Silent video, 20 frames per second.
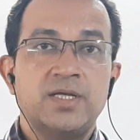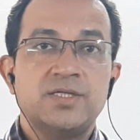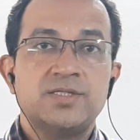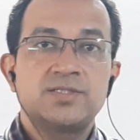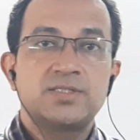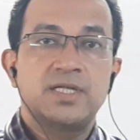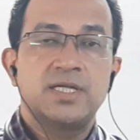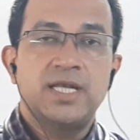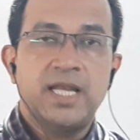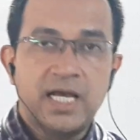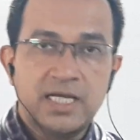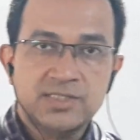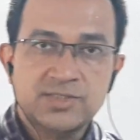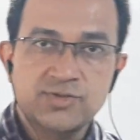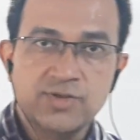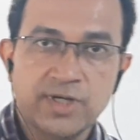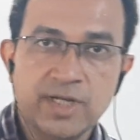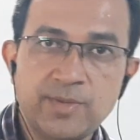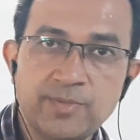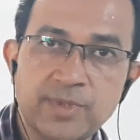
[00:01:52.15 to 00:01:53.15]
So
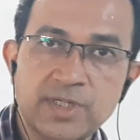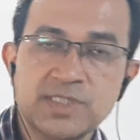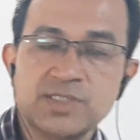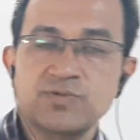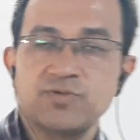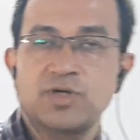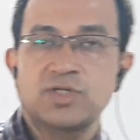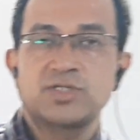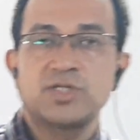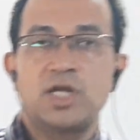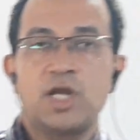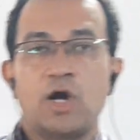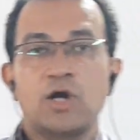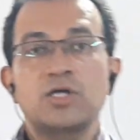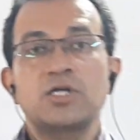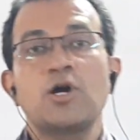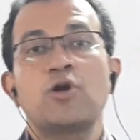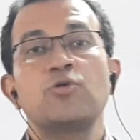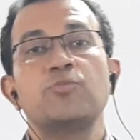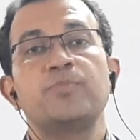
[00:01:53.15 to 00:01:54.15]
last 3 months was the
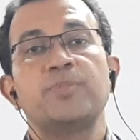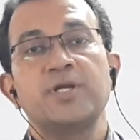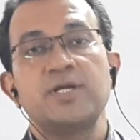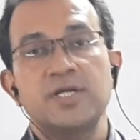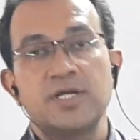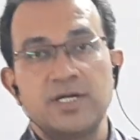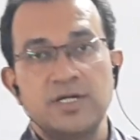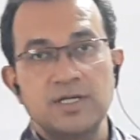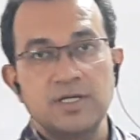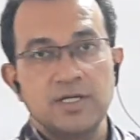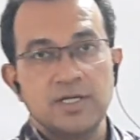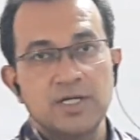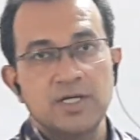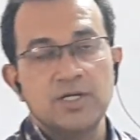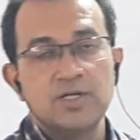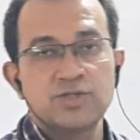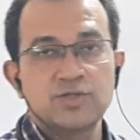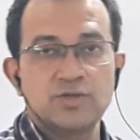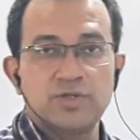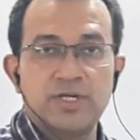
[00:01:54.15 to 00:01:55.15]
lockdown period,
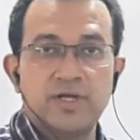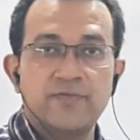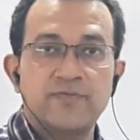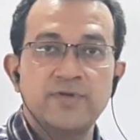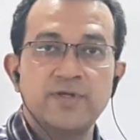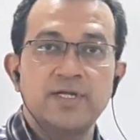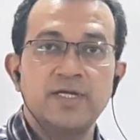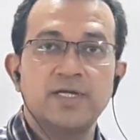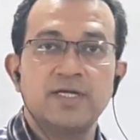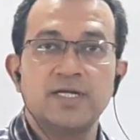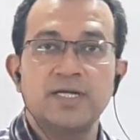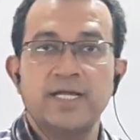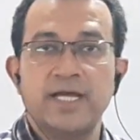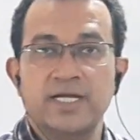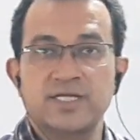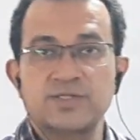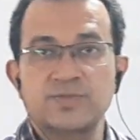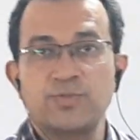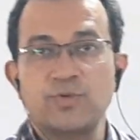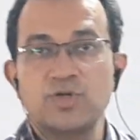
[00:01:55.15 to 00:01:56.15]
so definitely
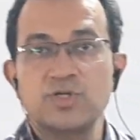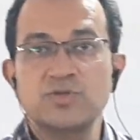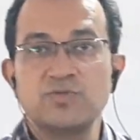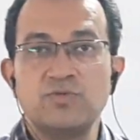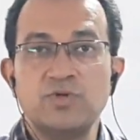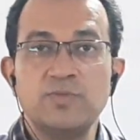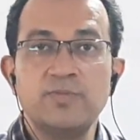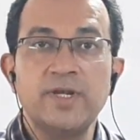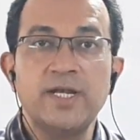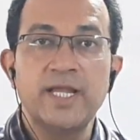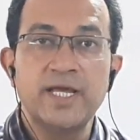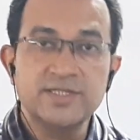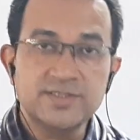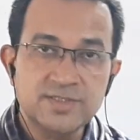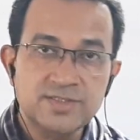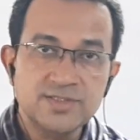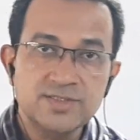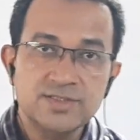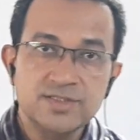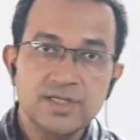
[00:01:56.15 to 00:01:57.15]
exports will be
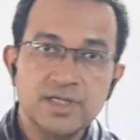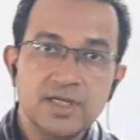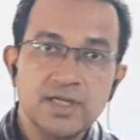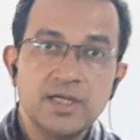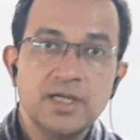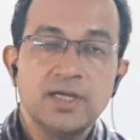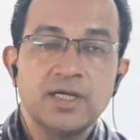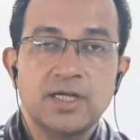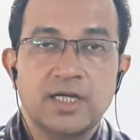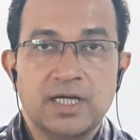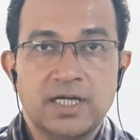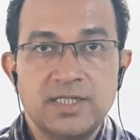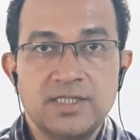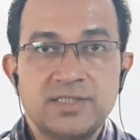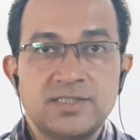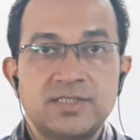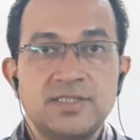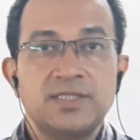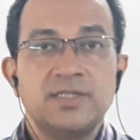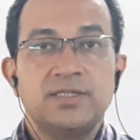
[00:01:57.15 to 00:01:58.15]
less.
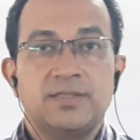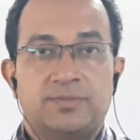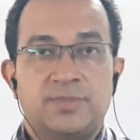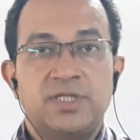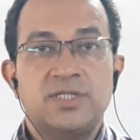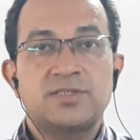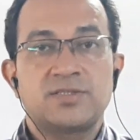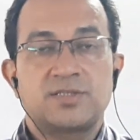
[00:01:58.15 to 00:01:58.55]
Consequently,